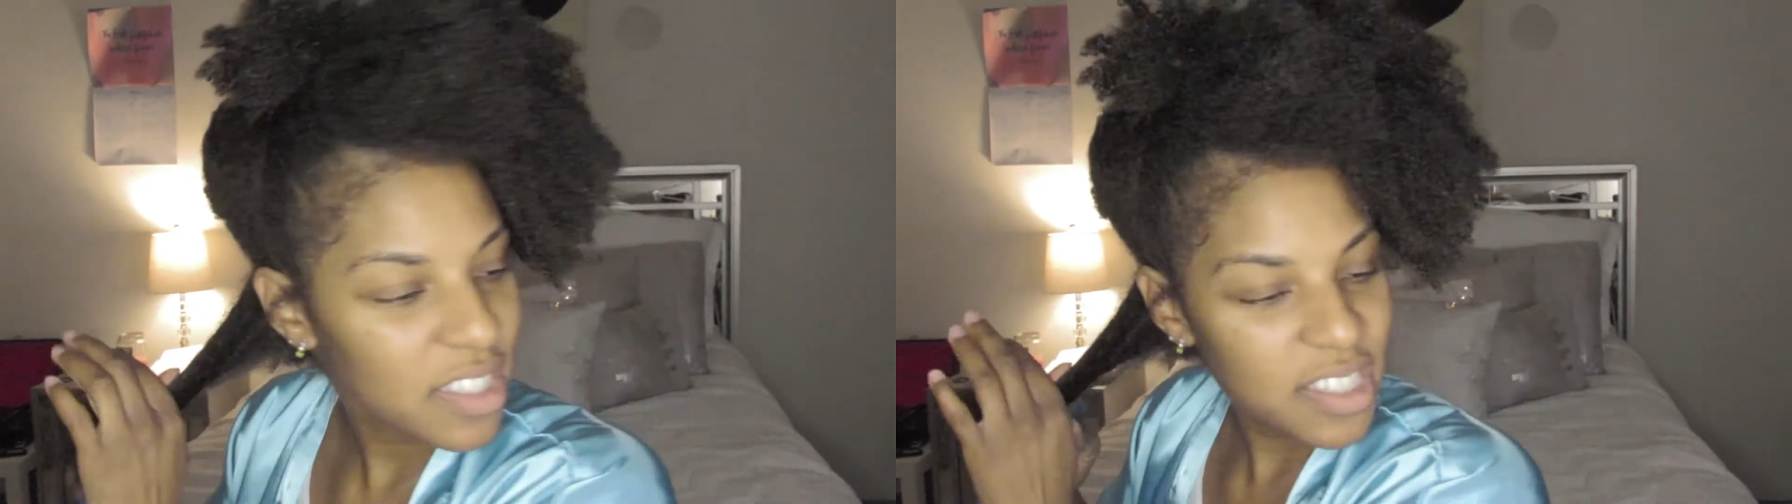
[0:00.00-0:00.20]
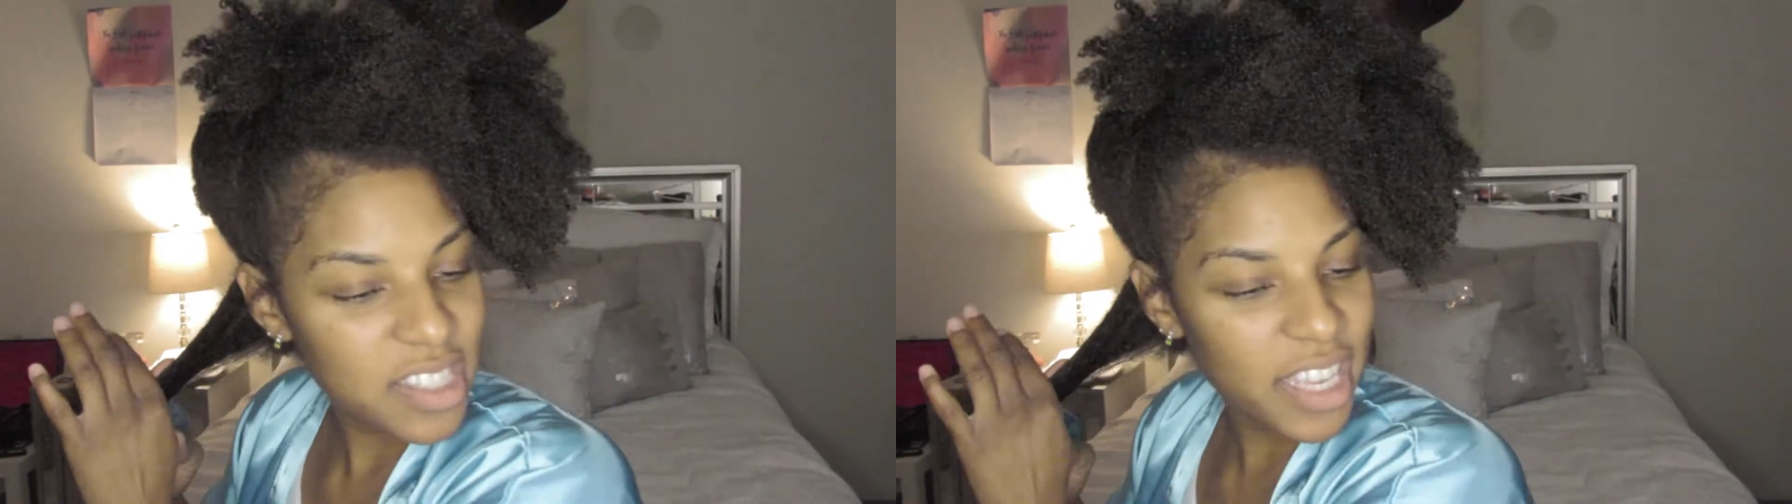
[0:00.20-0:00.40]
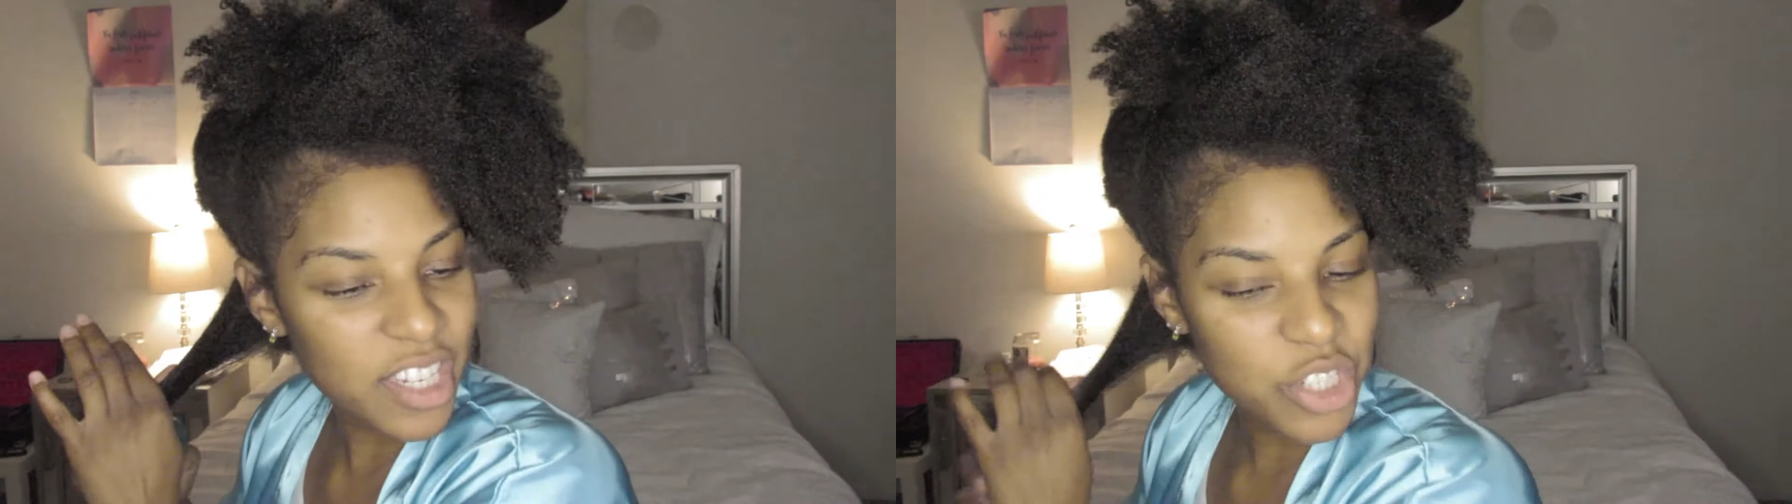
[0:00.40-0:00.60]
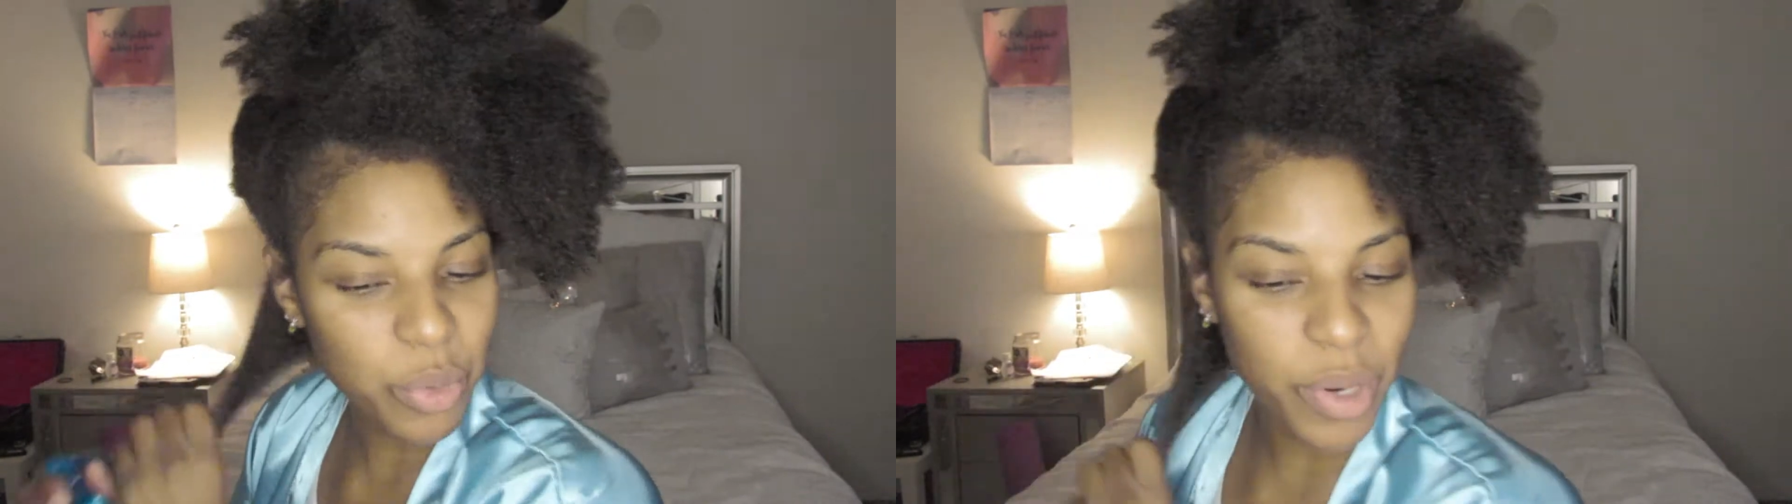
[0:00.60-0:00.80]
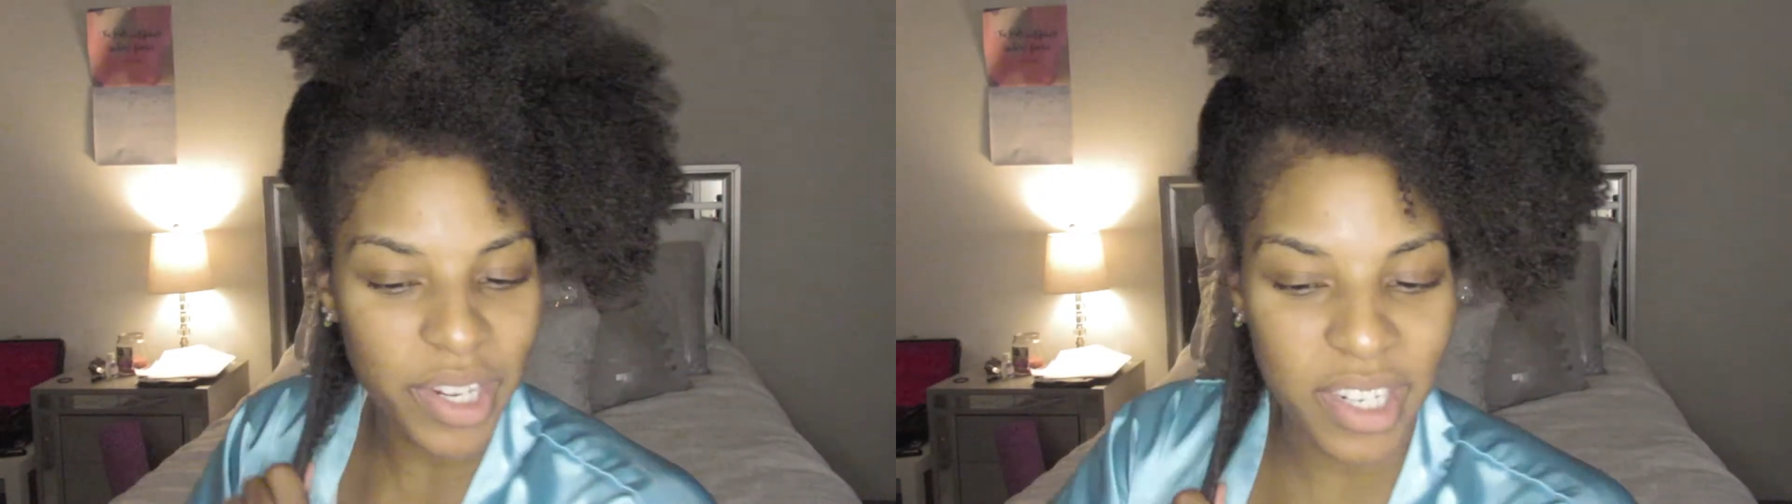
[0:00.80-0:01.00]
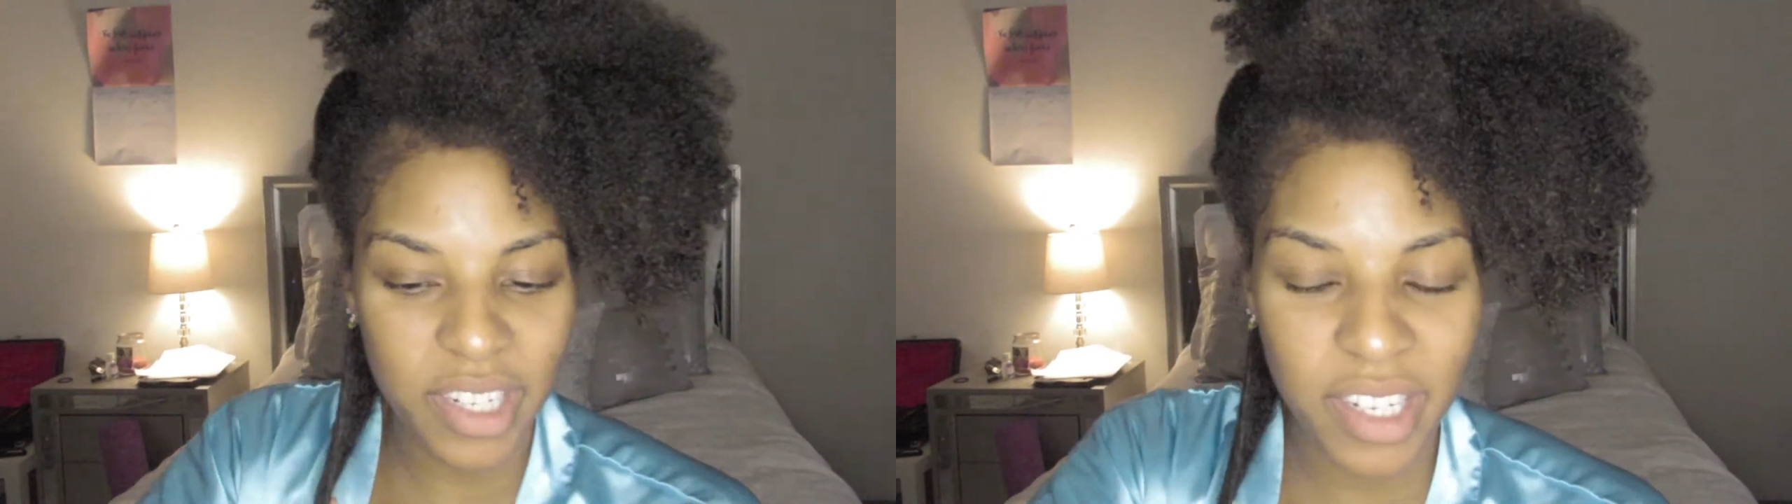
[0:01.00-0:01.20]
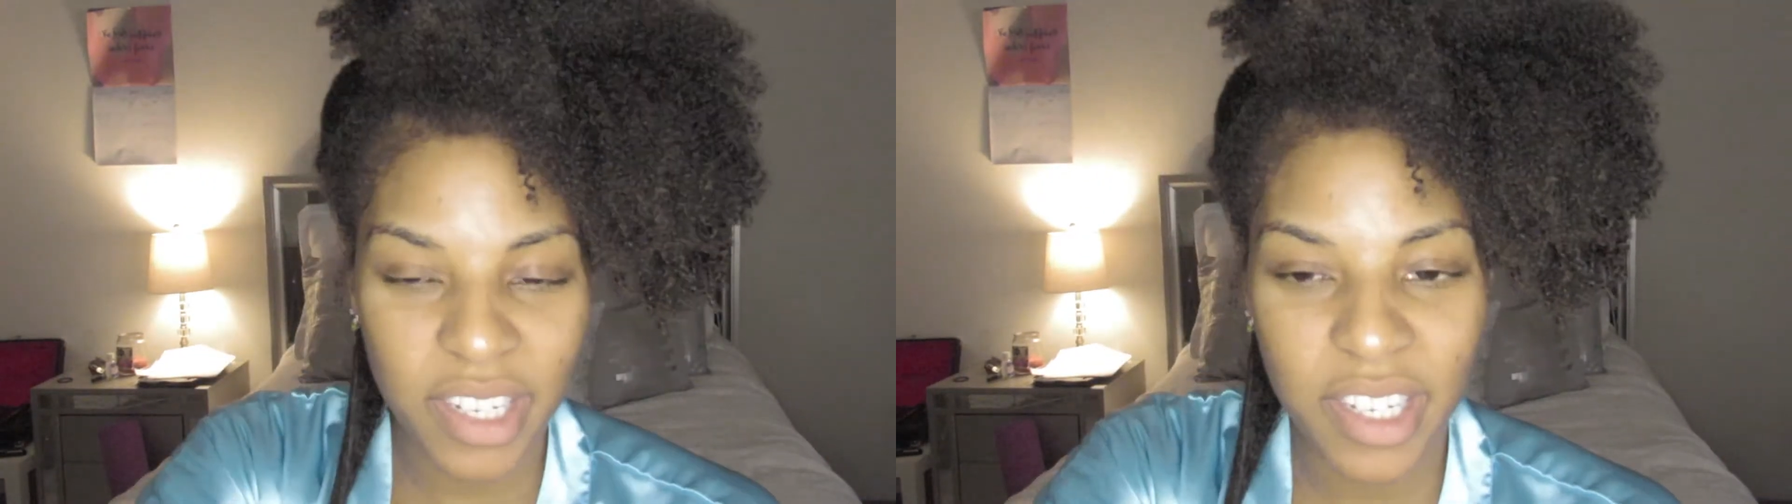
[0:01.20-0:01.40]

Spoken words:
saturated.